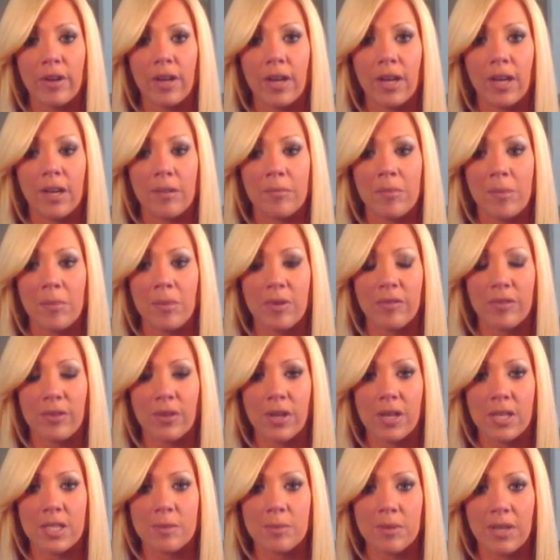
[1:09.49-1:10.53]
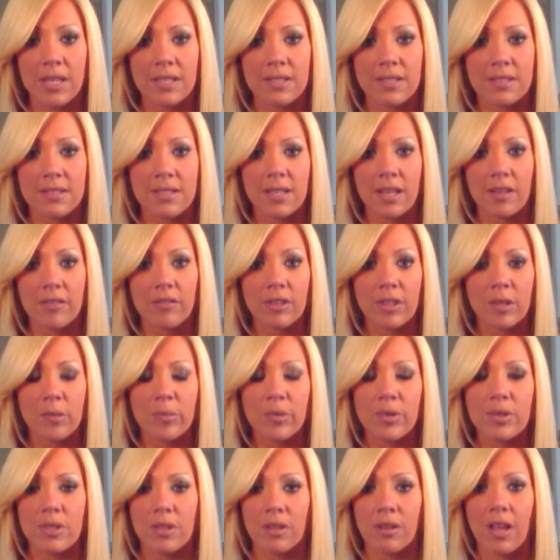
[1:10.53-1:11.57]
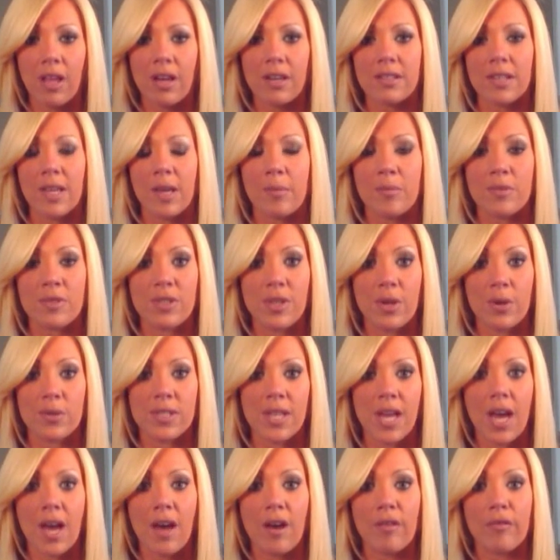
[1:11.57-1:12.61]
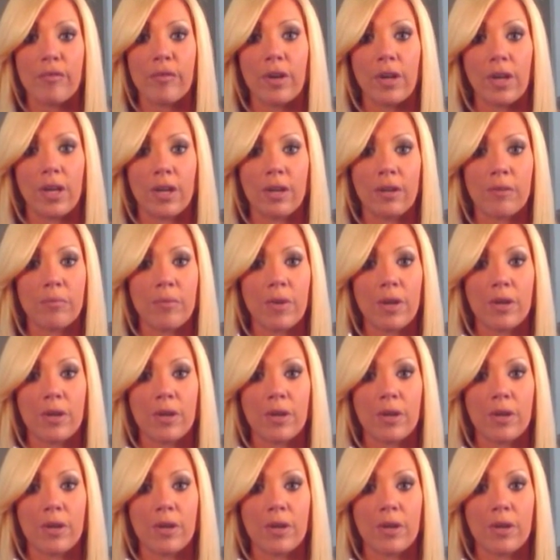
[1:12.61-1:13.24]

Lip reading: maybe if your husband has a set of clippers, a lot of times those have a